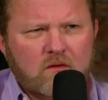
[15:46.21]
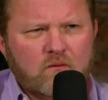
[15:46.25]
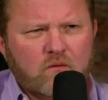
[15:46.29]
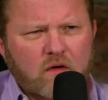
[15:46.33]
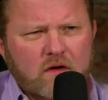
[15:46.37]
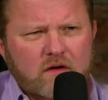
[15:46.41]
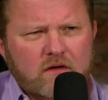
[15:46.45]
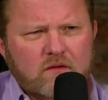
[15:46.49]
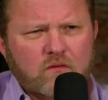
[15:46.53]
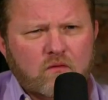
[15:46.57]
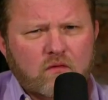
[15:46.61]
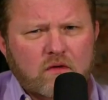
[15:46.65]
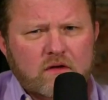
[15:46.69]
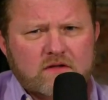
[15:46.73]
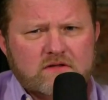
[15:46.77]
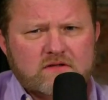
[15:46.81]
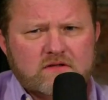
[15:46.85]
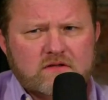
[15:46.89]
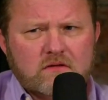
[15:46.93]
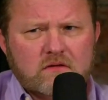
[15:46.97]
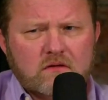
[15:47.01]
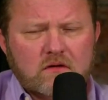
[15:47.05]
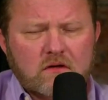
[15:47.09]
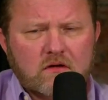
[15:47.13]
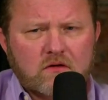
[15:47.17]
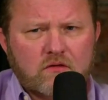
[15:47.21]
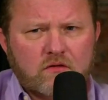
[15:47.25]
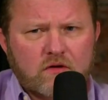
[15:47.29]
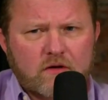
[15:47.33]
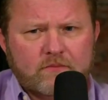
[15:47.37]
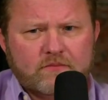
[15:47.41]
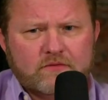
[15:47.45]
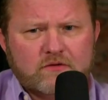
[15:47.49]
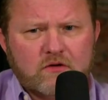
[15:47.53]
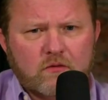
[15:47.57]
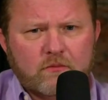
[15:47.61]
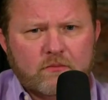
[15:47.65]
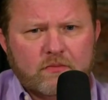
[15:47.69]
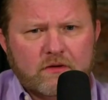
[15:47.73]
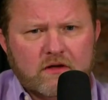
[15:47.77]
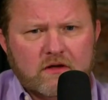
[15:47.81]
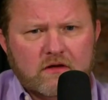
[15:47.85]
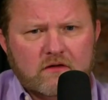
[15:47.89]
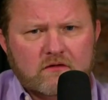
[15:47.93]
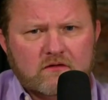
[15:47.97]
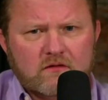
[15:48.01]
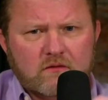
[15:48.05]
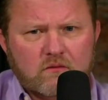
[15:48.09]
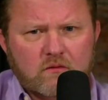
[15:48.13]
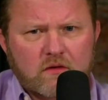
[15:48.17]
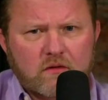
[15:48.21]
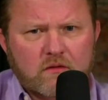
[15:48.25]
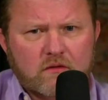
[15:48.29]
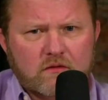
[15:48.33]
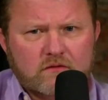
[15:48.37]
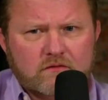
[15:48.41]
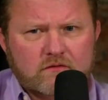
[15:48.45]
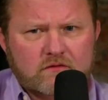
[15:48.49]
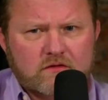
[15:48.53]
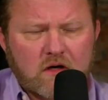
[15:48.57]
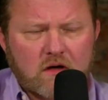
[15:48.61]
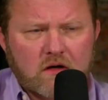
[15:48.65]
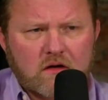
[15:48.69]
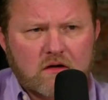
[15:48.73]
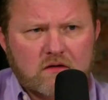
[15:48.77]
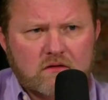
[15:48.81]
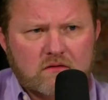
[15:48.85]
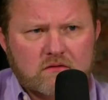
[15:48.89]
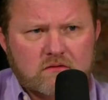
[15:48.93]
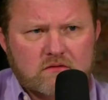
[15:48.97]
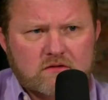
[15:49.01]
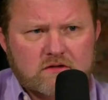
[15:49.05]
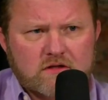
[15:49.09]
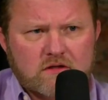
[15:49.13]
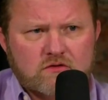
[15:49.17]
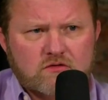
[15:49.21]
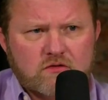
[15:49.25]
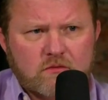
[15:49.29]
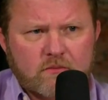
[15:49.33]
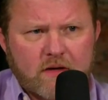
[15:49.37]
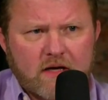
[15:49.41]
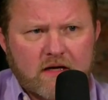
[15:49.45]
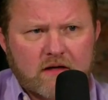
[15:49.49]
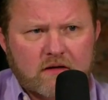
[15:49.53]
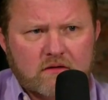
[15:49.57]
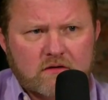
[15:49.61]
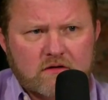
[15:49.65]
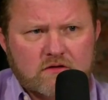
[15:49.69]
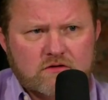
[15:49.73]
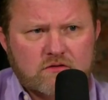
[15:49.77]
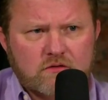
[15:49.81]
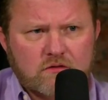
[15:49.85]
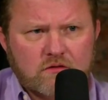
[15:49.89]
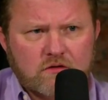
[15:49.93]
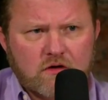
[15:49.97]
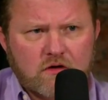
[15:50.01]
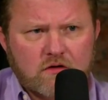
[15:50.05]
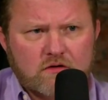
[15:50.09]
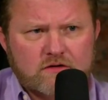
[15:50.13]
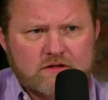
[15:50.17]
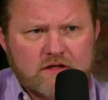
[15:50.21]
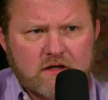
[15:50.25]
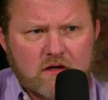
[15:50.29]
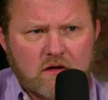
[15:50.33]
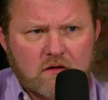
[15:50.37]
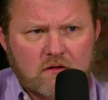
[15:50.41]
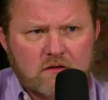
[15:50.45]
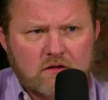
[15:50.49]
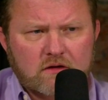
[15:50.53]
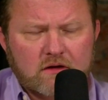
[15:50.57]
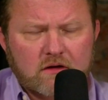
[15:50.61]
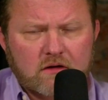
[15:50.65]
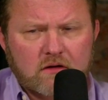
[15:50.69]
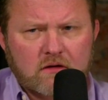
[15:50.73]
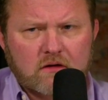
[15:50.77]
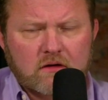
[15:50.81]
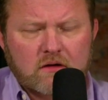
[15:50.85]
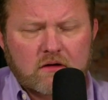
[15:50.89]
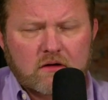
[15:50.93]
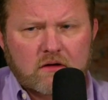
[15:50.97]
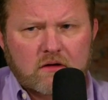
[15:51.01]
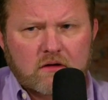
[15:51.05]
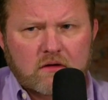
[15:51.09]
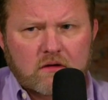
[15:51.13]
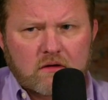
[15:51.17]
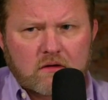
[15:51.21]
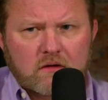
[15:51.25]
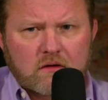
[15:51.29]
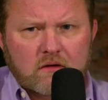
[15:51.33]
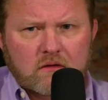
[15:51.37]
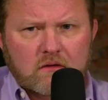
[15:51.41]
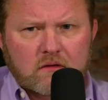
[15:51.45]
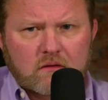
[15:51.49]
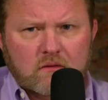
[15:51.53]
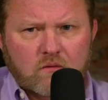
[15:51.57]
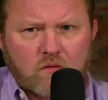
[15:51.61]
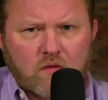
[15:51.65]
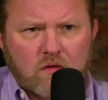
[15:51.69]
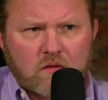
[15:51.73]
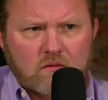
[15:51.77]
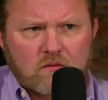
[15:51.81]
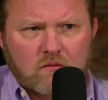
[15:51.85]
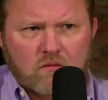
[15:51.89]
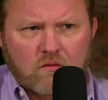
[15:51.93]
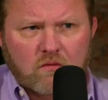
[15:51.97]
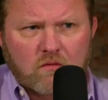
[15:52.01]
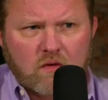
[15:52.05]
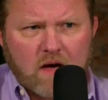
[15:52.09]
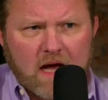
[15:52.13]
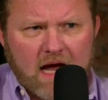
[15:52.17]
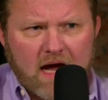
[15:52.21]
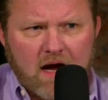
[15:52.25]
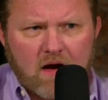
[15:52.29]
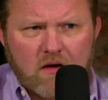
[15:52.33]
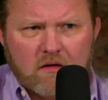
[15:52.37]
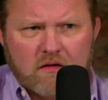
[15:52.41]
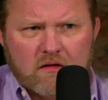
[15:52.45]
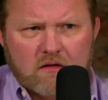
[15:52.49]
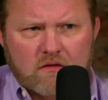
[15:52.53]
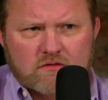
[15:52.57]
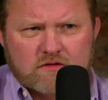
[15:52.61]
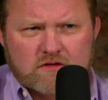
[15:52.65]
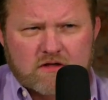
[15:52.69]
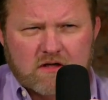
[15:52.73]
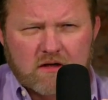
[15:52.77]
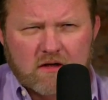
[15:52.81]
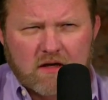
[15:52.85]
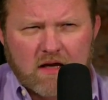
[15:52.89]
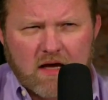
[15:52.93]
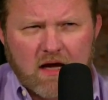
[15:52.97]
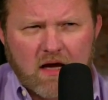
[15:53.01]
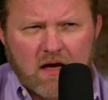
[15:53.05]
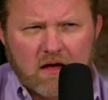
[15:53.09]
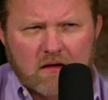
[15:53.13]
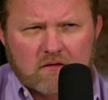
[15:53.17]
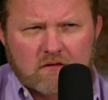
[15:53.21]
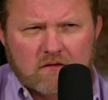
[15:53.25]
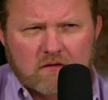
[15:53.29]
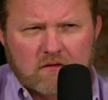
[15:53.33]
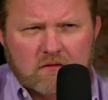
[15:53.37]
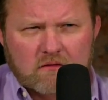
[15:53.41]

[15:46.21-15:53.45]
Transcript: what is the crypto piece? And we were talking central bank digital currency earlier. How do those connect?